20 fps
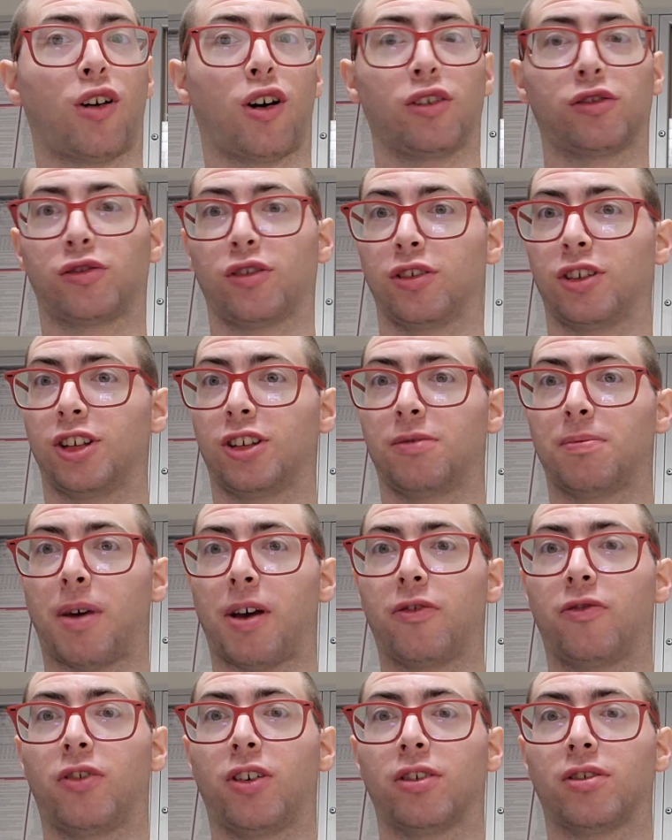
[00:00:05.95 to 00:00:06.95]
Also, this is
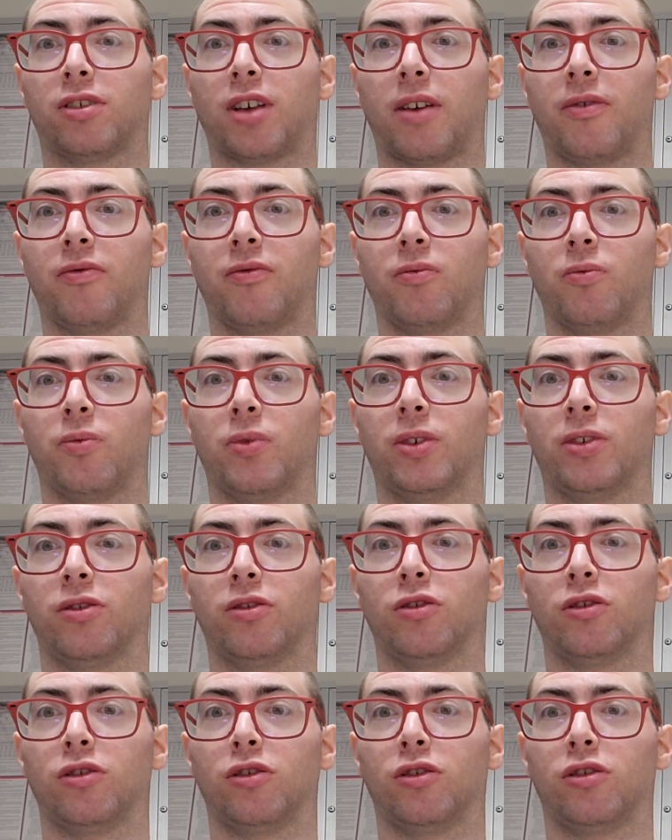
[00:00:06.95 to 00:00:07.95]
my first time
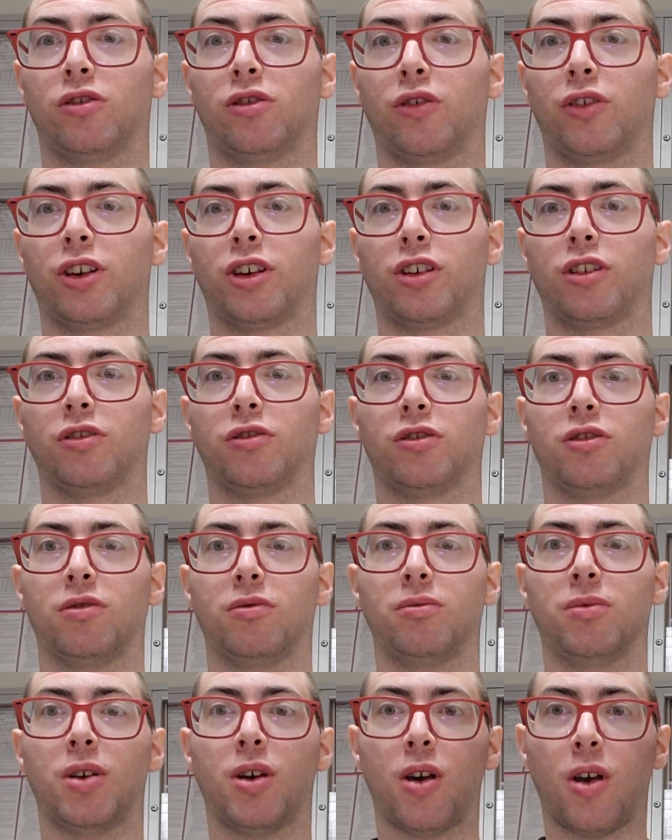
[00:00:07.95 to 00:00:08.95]
doing
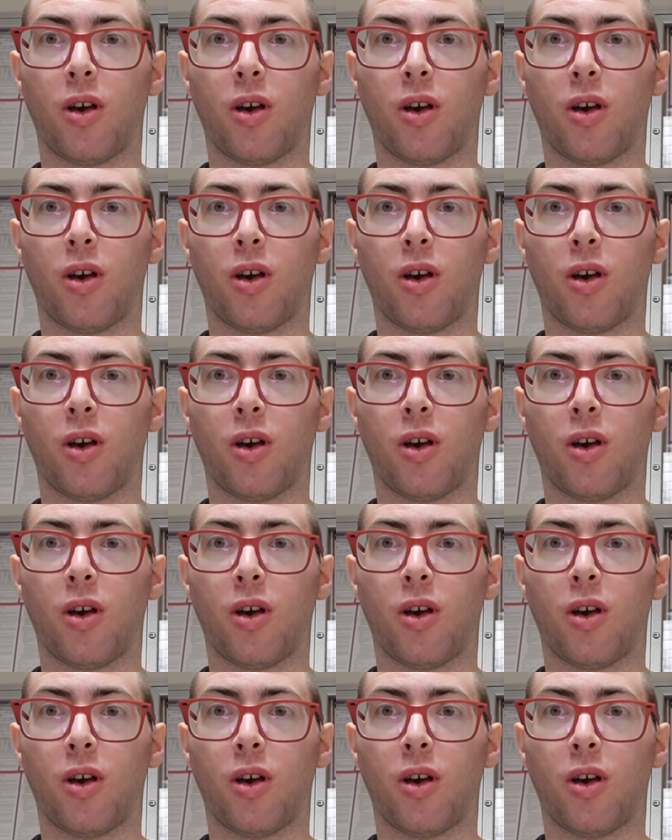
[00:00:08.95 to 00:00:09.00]
YouTube,